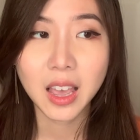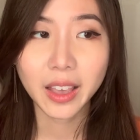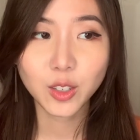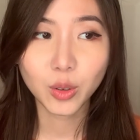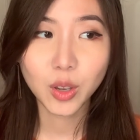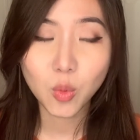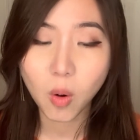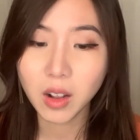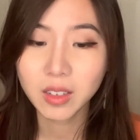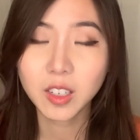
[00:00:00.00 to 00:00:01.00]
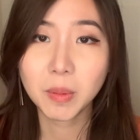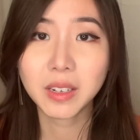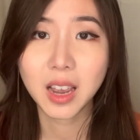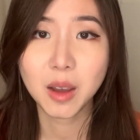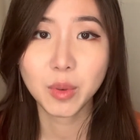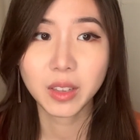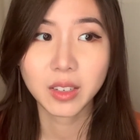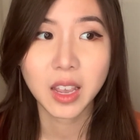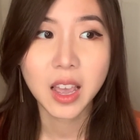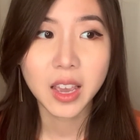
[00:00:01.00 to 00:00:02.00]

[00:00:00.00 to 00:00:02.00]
And so he wants to spend time with us.